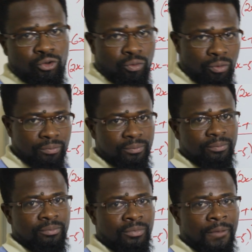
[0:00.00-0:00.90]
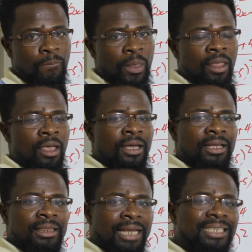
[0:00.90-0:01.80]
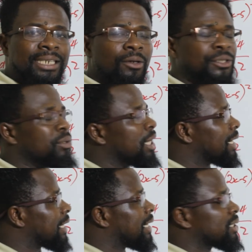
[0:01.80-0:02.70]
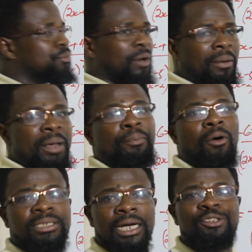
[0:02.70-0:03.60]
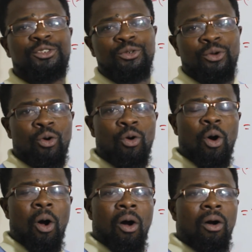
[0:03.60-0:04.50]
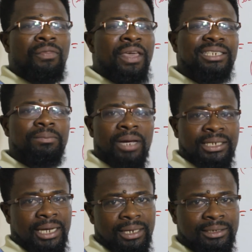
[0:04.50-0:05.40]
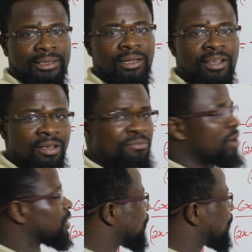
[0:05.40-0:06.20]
rule. That tells you that it is very important to know all these methods, because